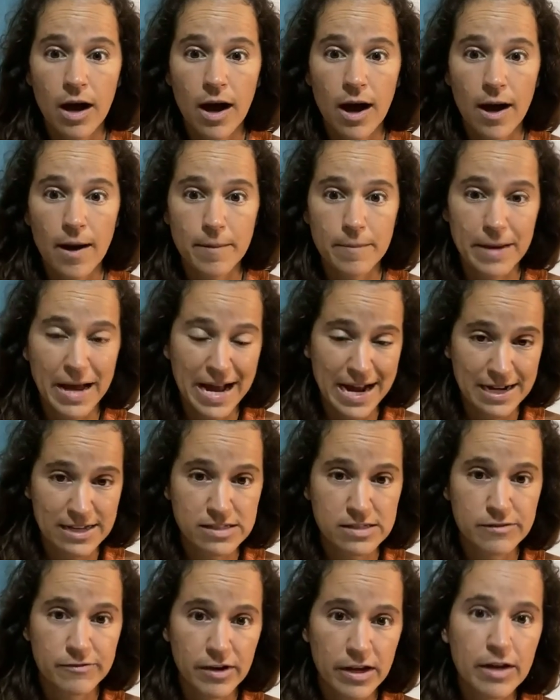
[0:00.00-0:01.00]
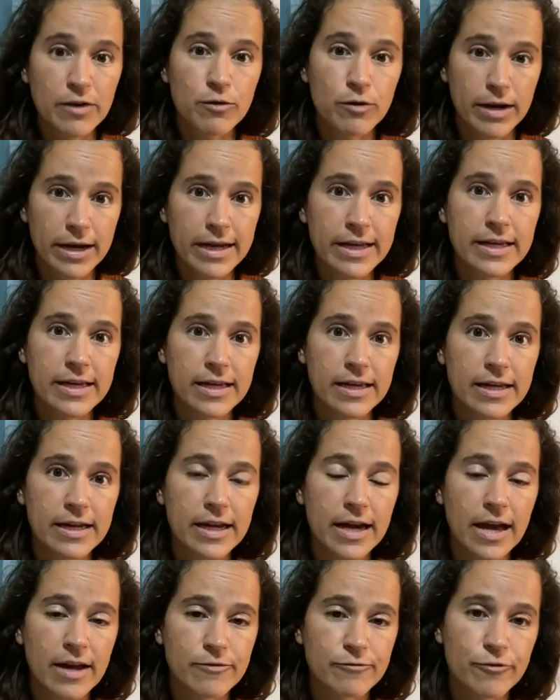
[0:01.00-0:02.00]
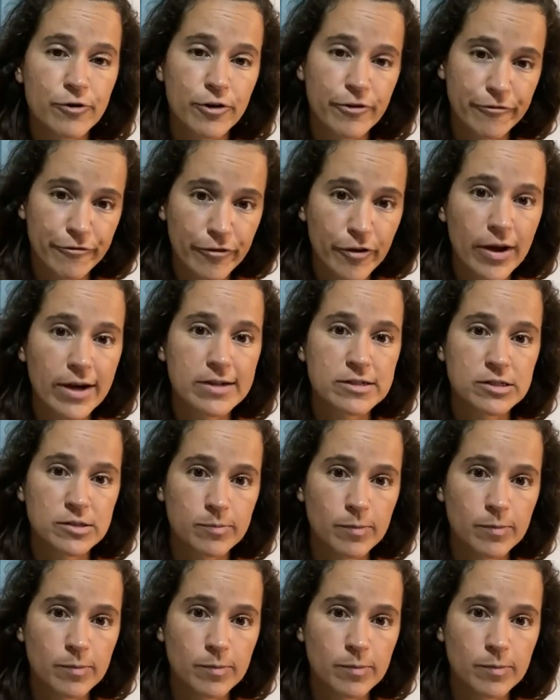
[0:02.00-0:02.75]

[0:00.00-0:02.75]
um, activate Reiki and reflect